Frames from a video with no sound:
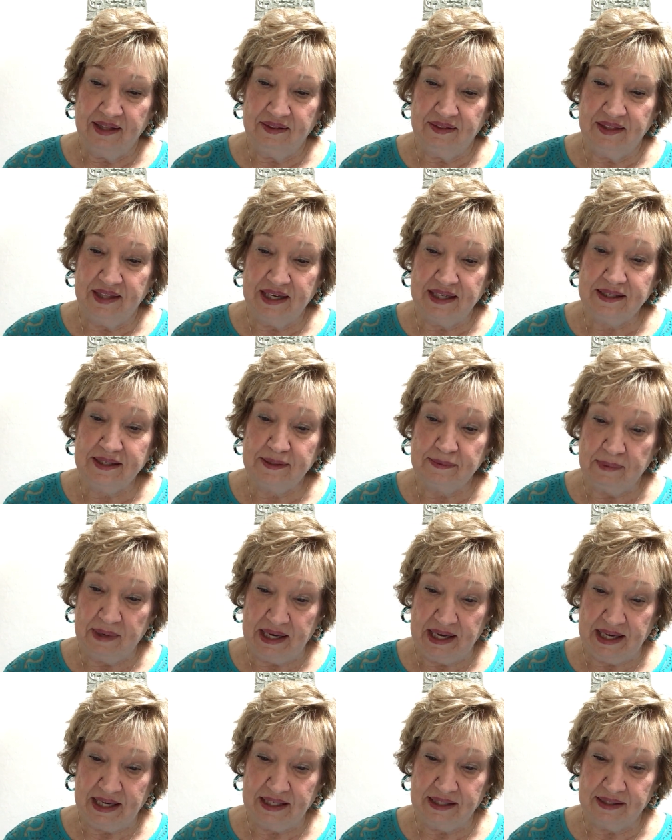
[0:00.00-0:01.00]
This
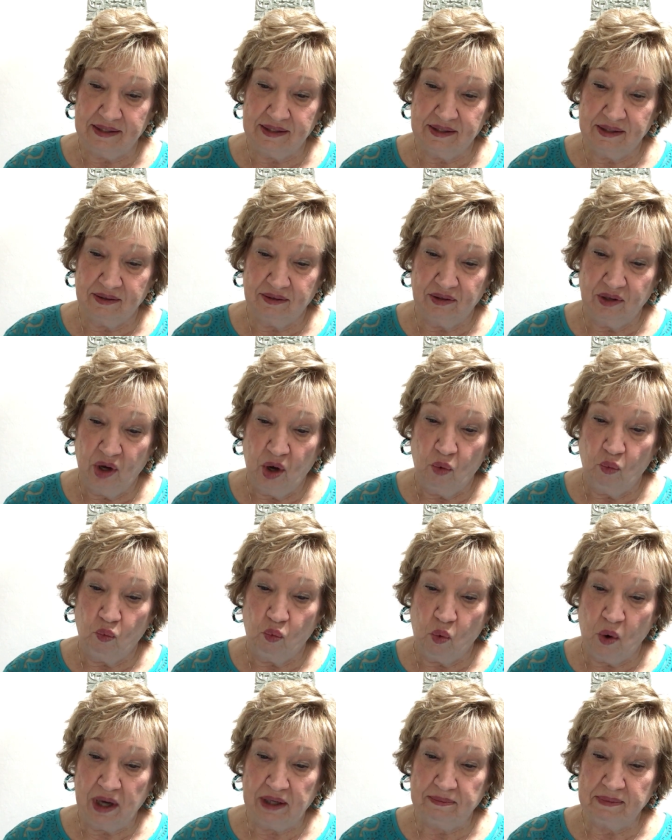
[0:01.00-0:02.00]
means
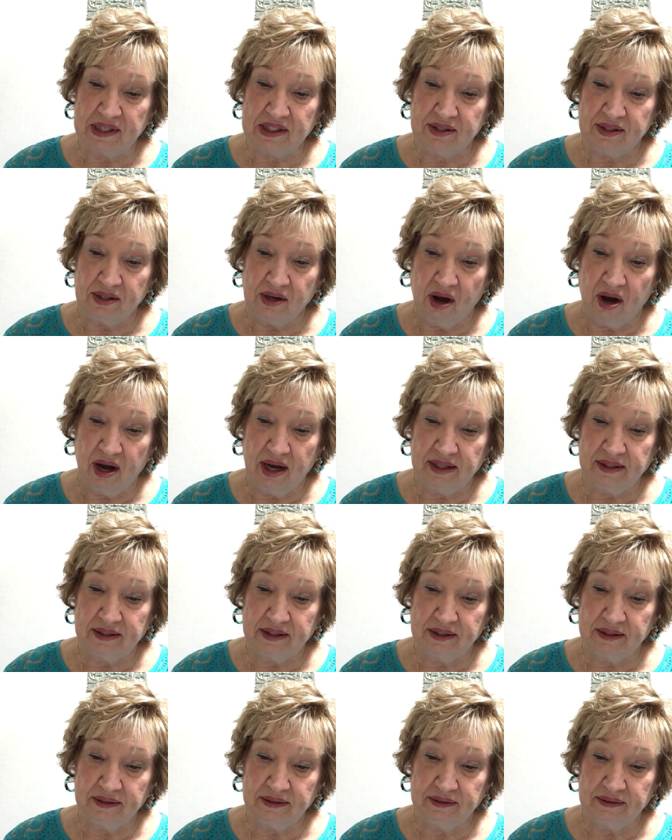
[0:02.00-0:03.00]
one must
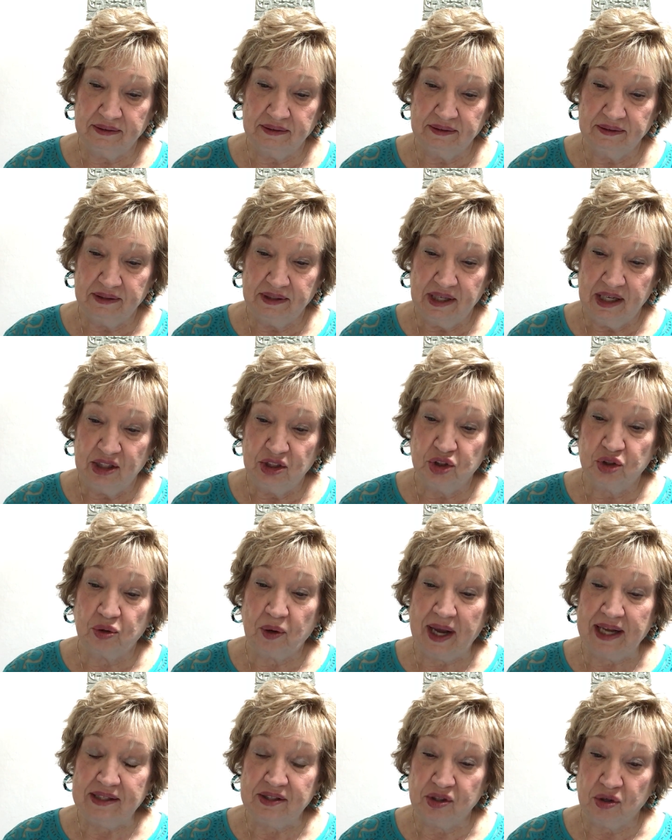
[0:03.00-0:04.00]
not
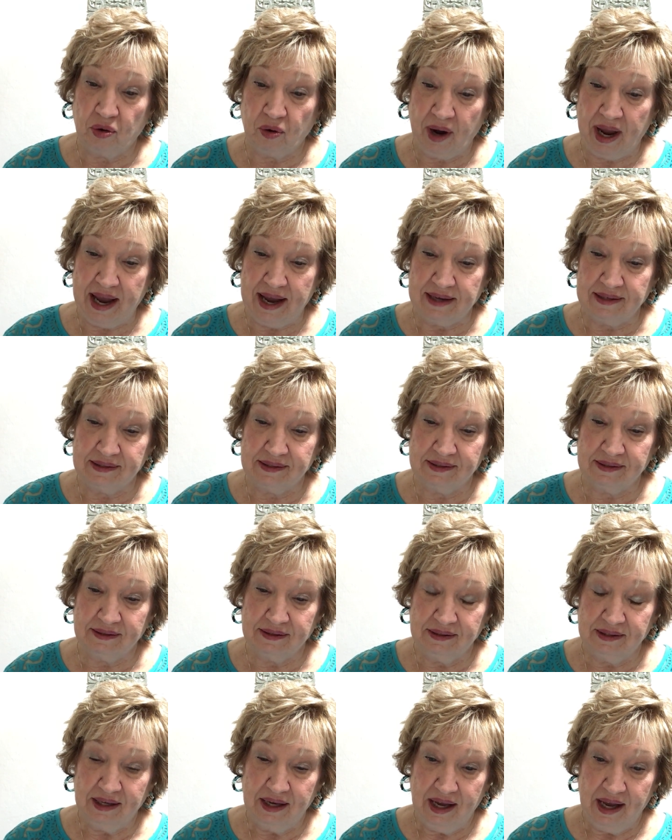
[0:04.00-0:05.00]
transgress
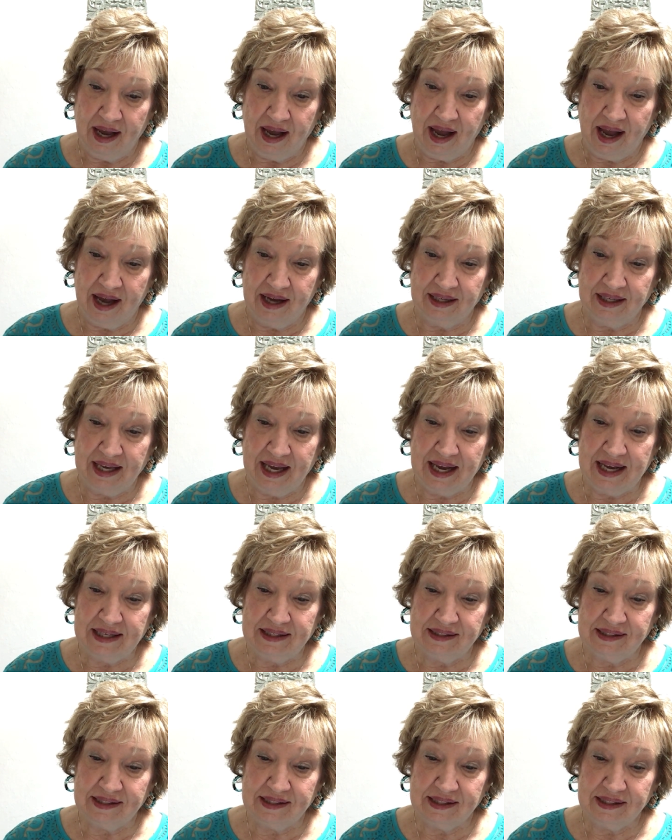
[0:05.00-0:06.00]

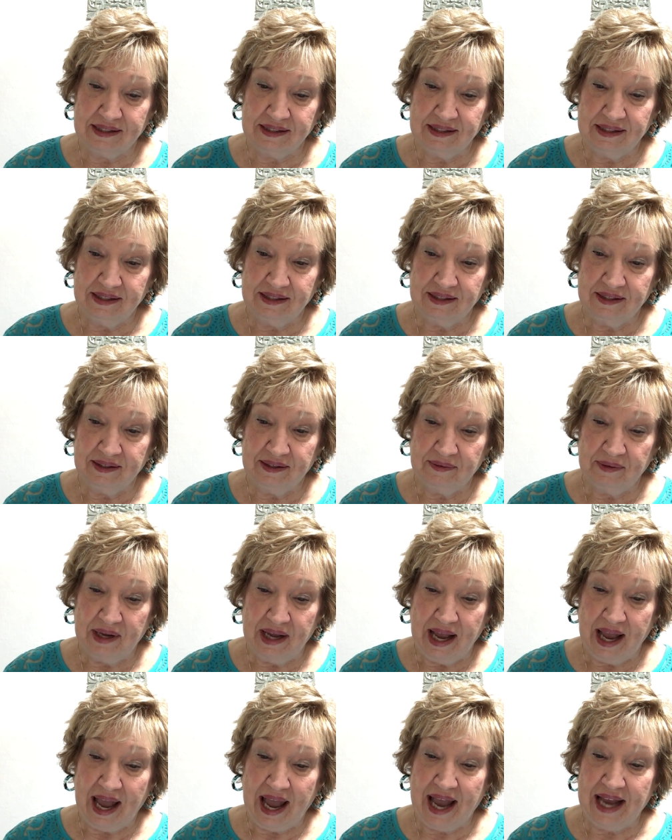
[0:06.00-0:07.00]
against
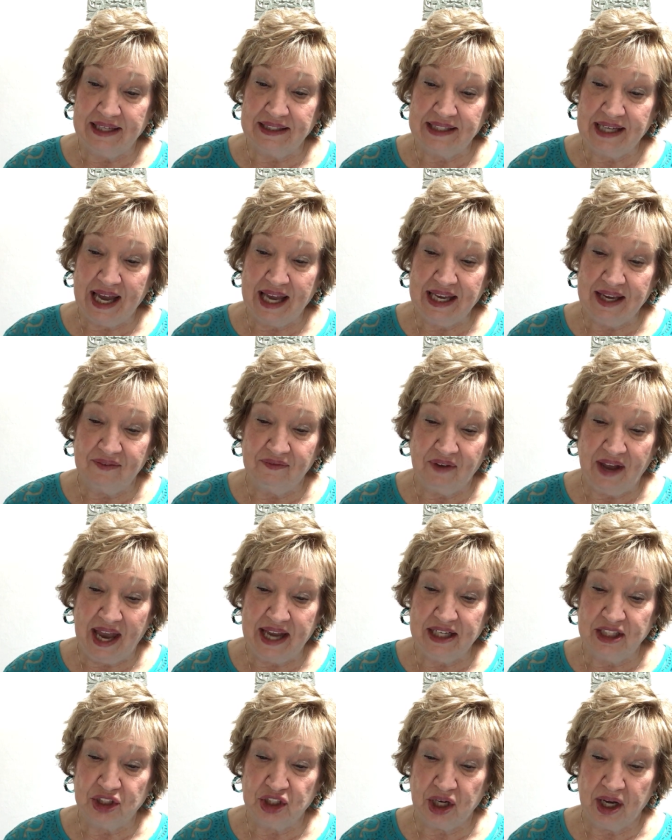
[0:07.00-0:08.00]
and take
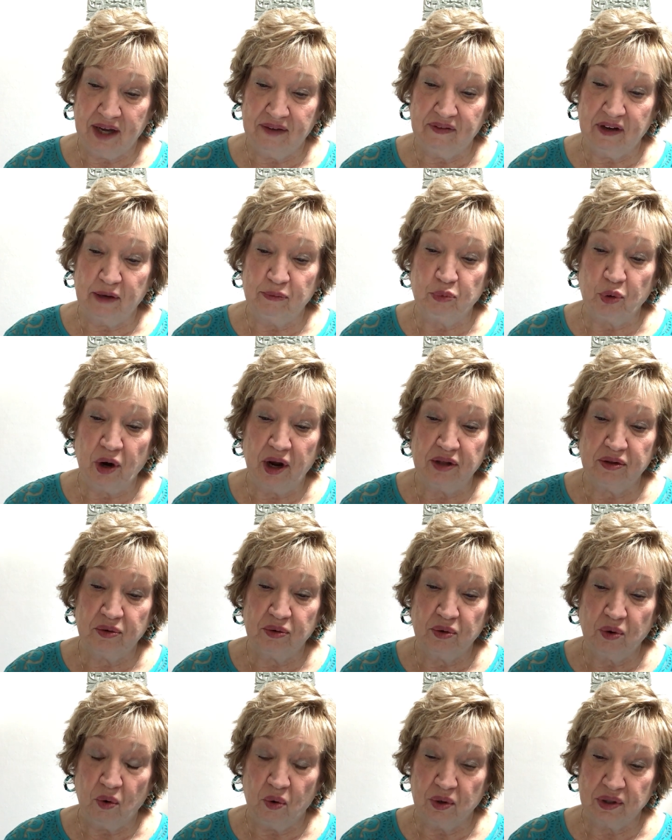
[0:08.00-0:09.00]
advantage of a
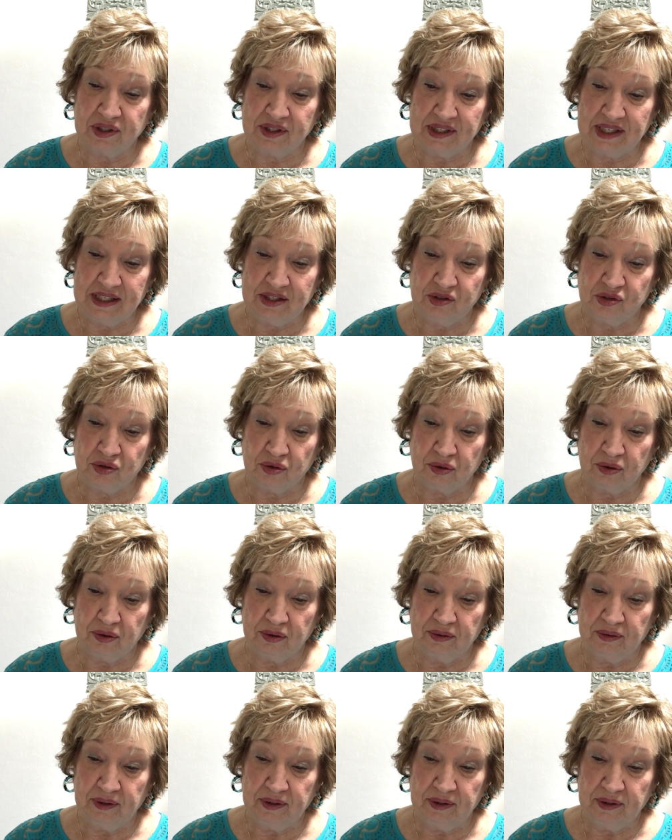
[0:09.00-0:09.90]
brother or sister